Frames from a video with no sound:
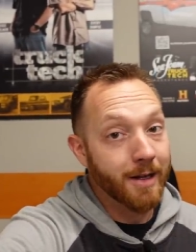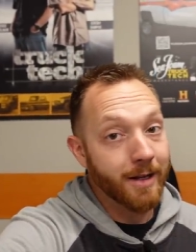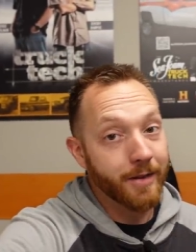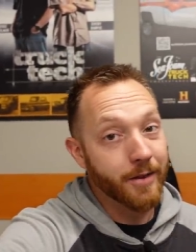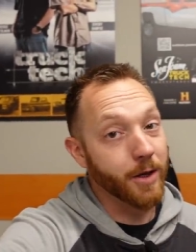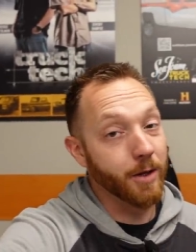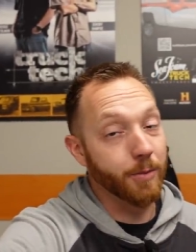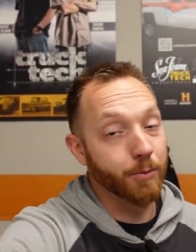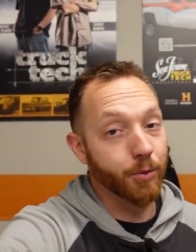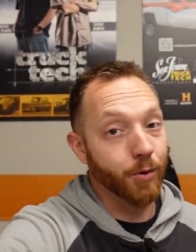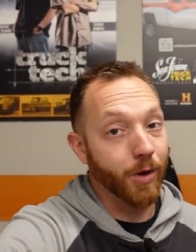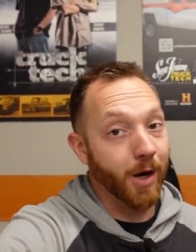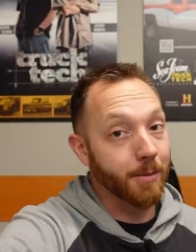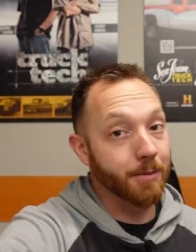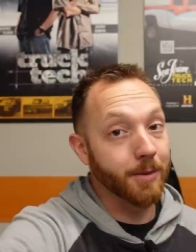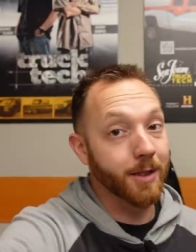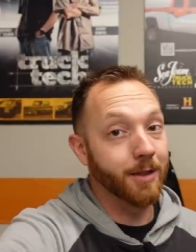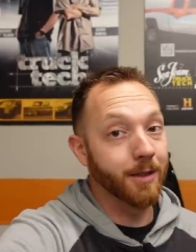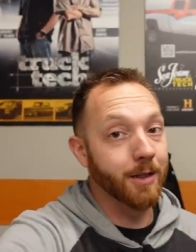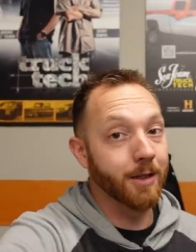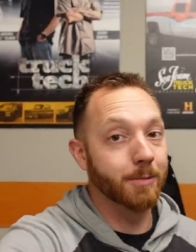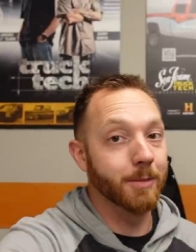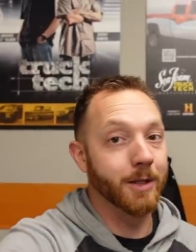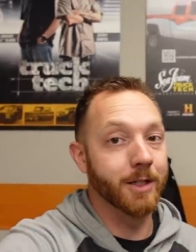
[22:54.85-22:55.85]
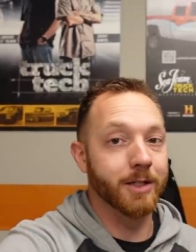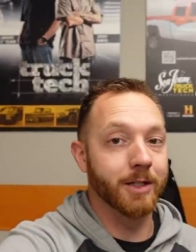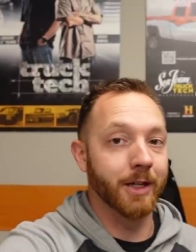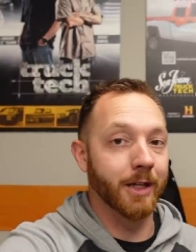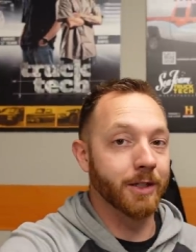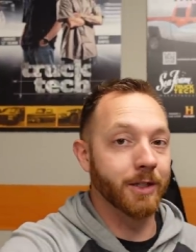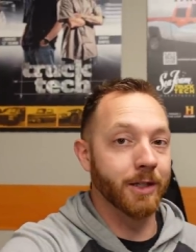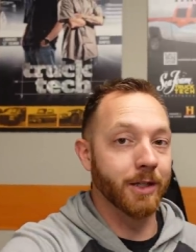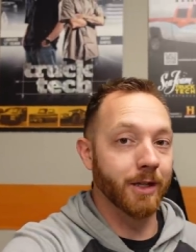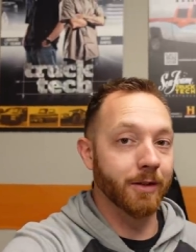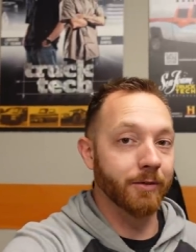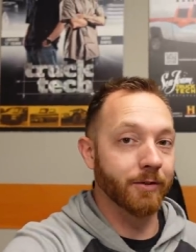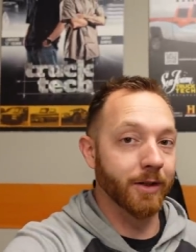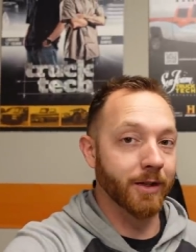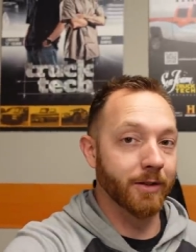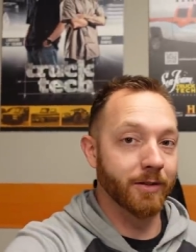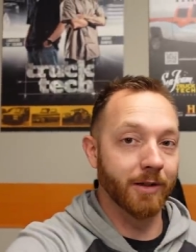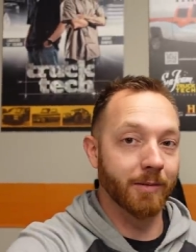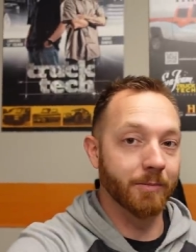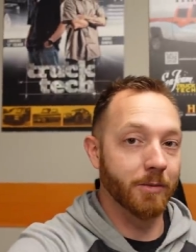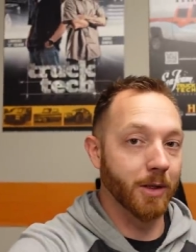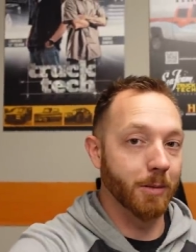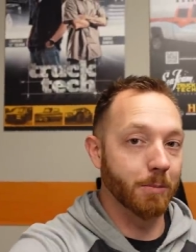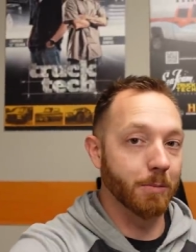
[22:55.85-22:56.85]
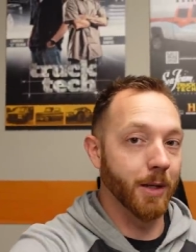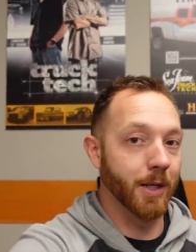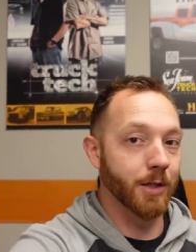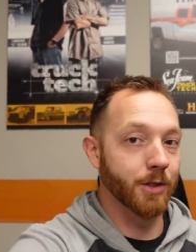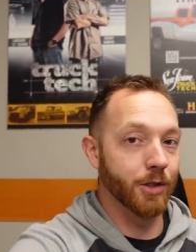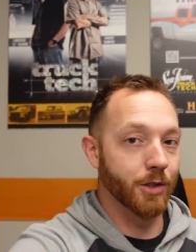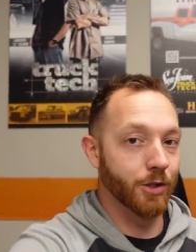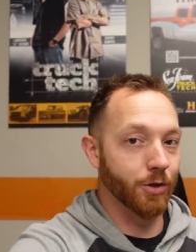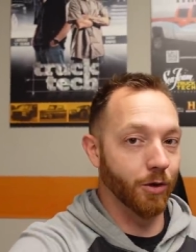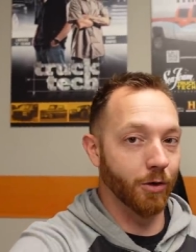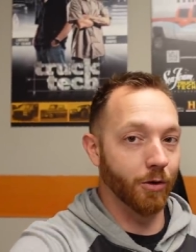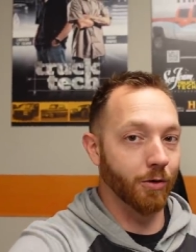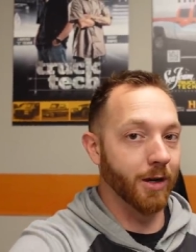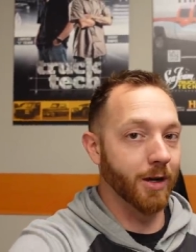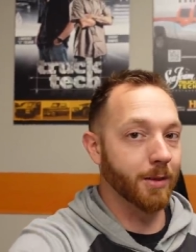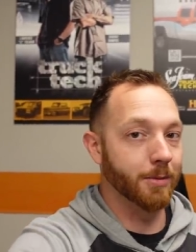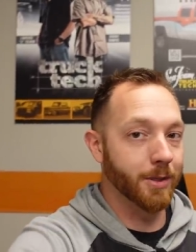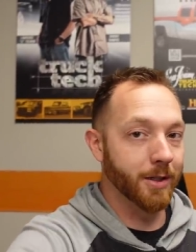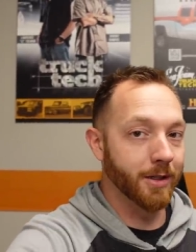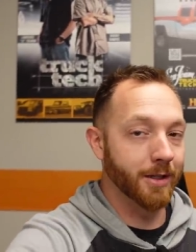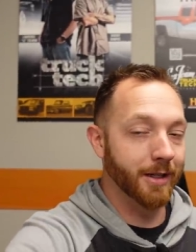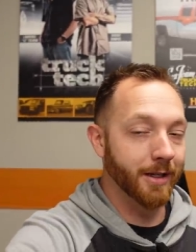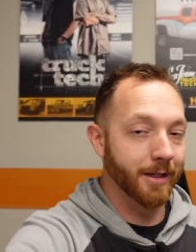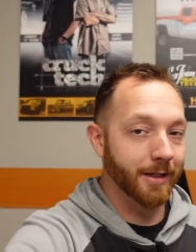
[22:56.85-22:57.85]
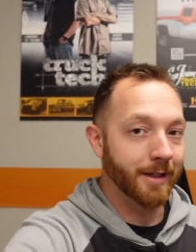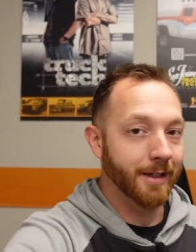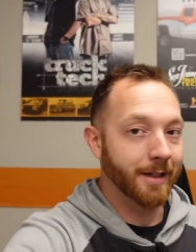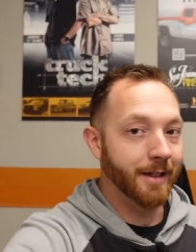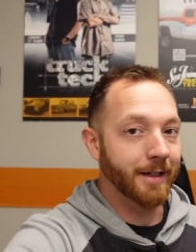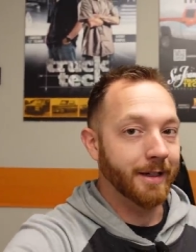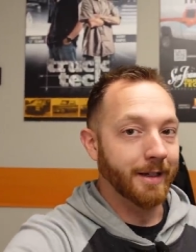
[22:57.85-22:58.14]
they're probably a little bit sensitive and if something pinches or rubs in it,